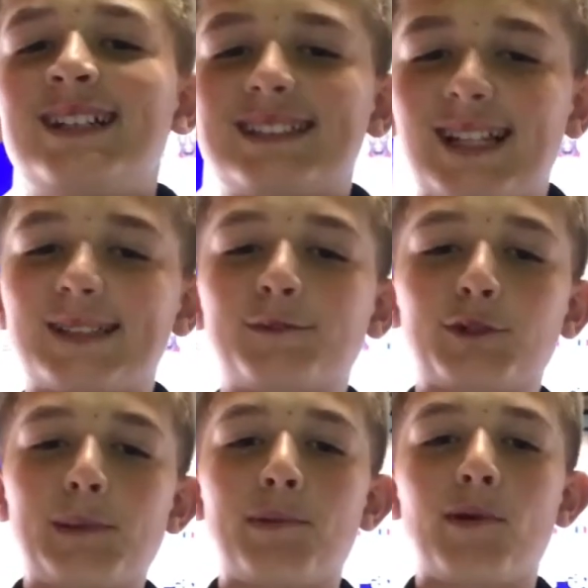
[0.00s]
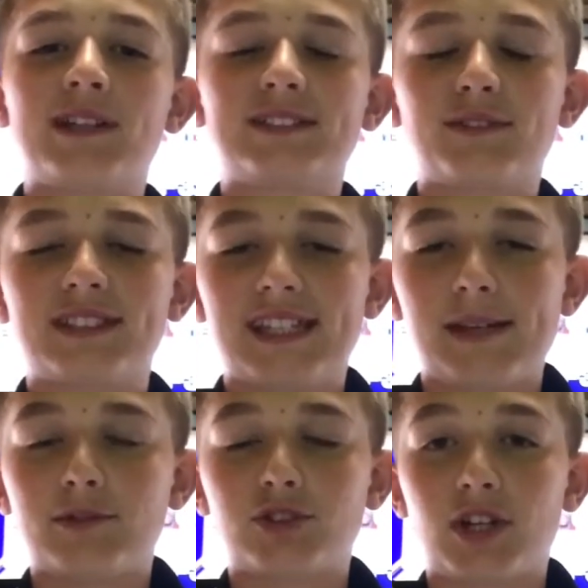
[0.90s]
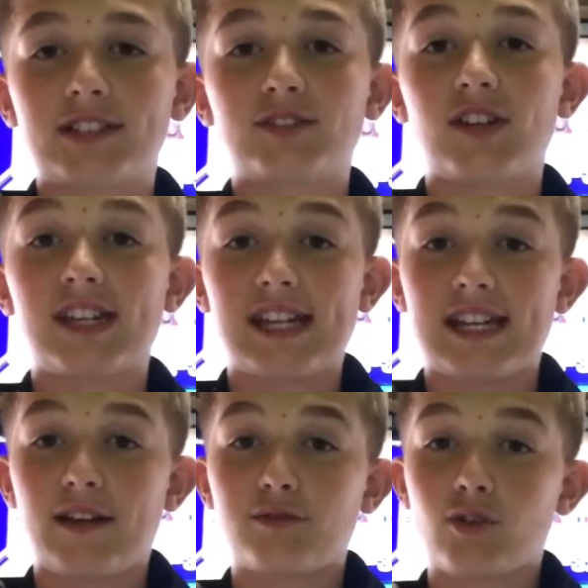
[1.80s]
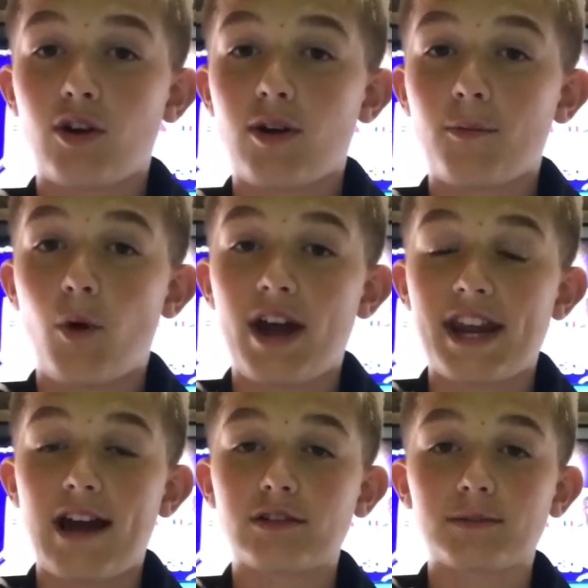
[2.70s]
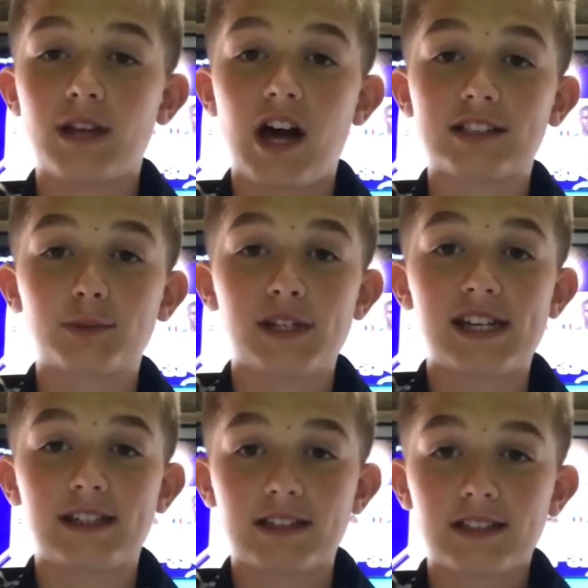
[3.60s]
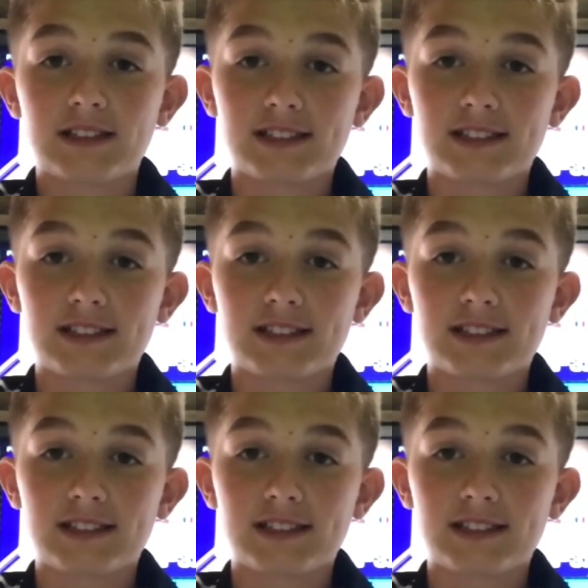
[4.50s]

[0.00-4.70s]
So that's 3 points. Obviously, he was transferred in from Wijnaldum last week.